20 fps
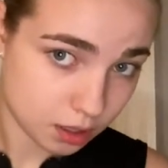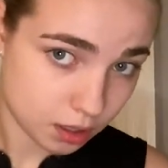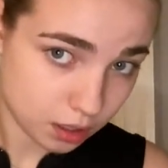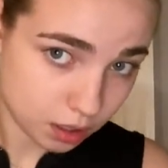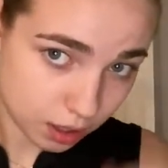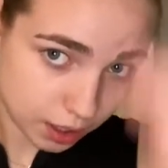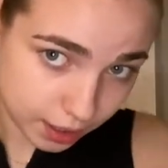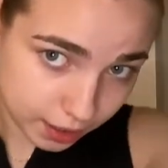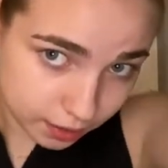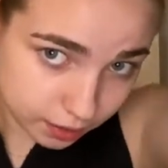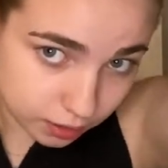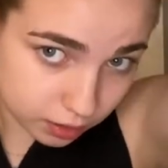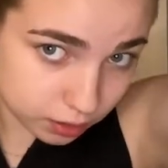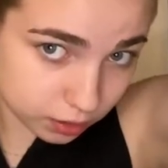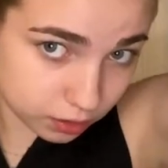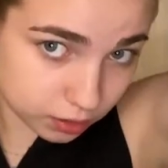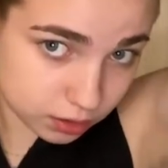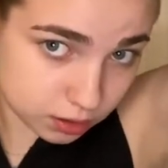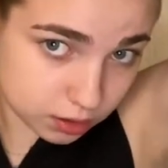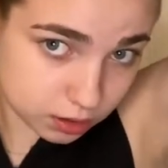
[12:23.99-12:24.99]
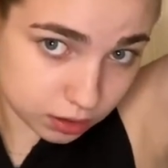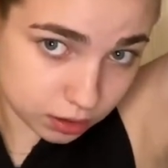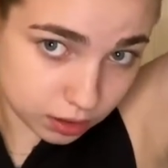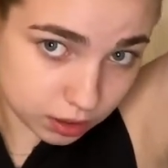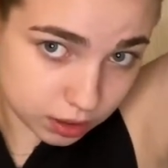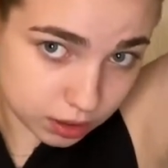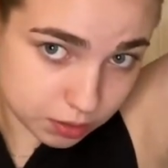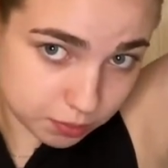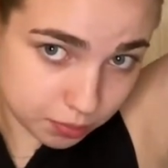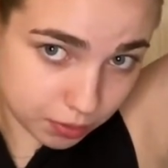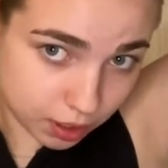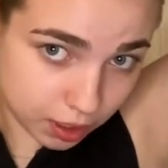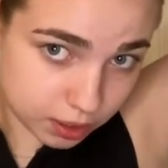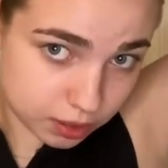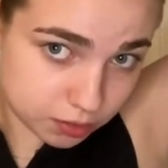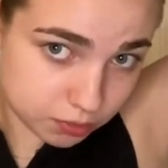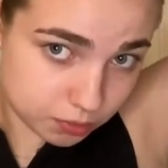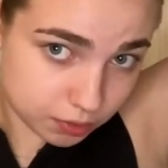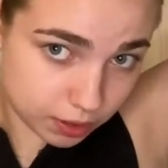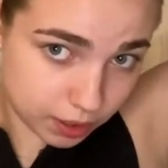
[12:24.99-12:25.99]
like you can see there are spots
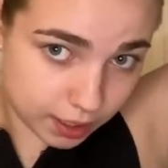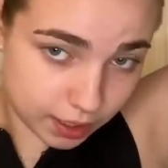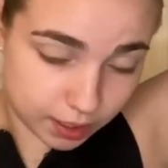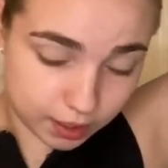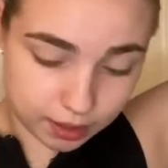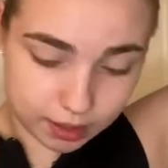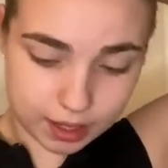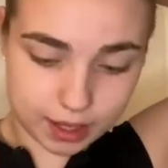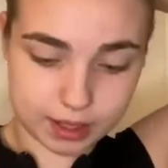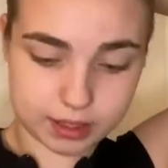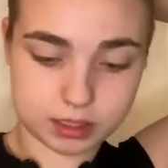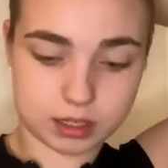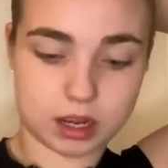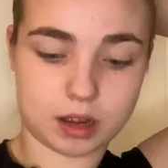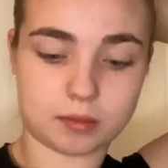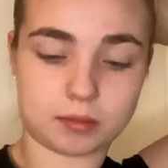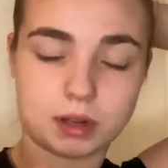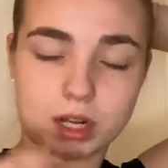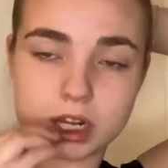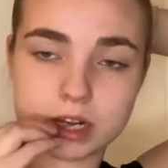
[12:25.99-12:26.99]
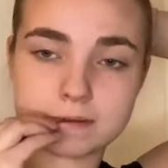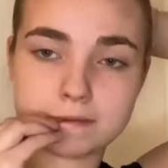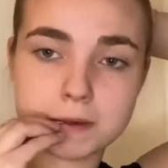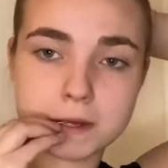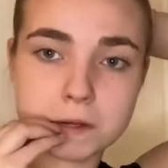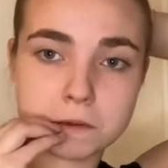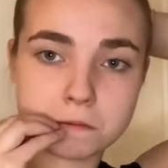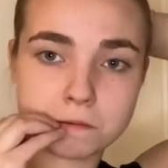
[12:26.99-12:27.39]
where like it's come up.